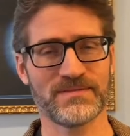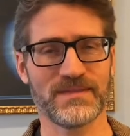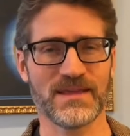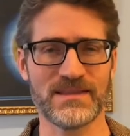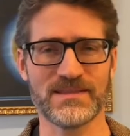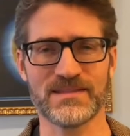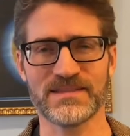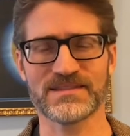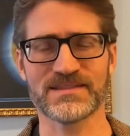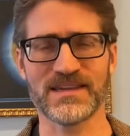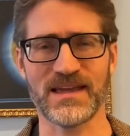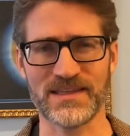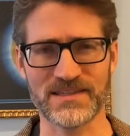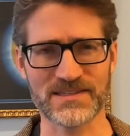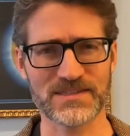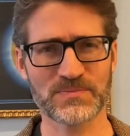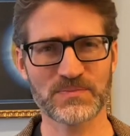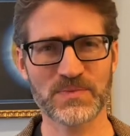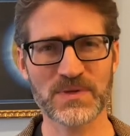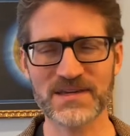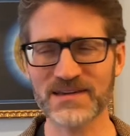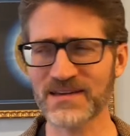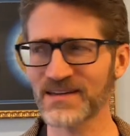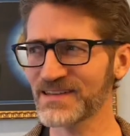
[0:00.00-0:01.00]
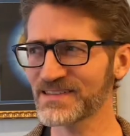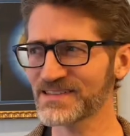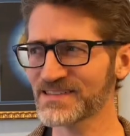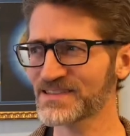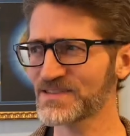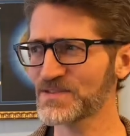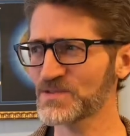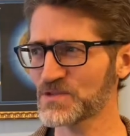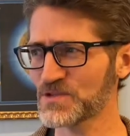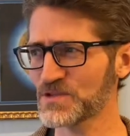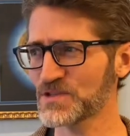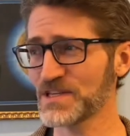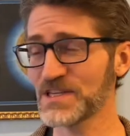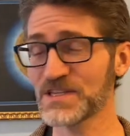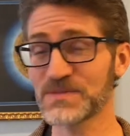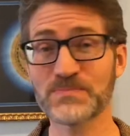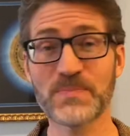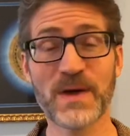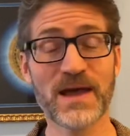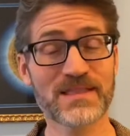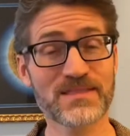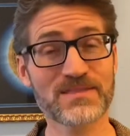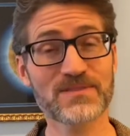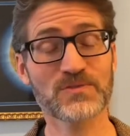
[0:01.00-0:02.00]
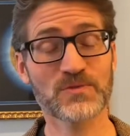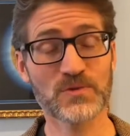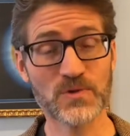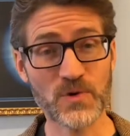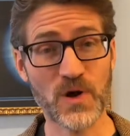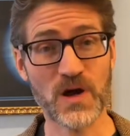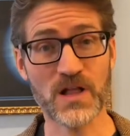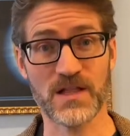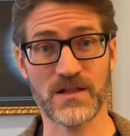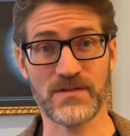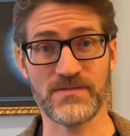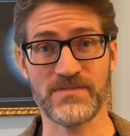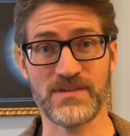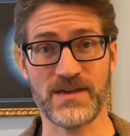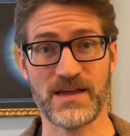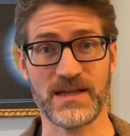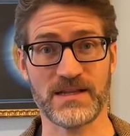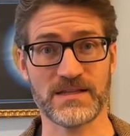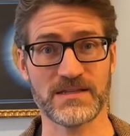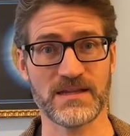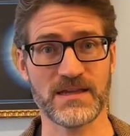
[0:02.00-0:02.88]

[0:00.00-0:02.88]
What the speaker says: in the sense because she's been through all of that